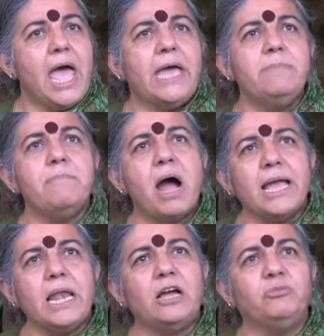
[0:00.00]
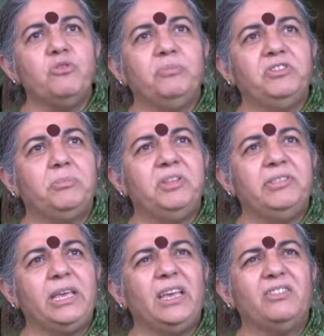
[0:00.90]
And my large movements have
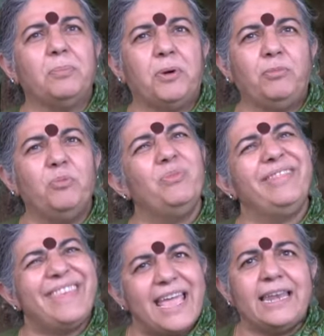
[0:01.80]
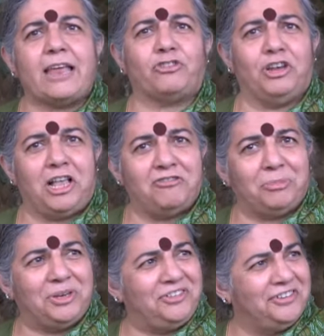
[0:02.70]
been thinking it's a problem with their national
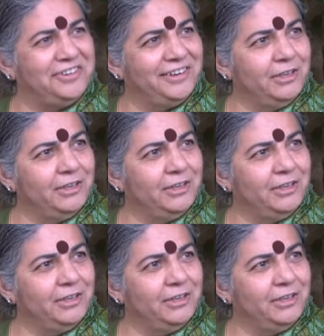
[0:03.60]
government,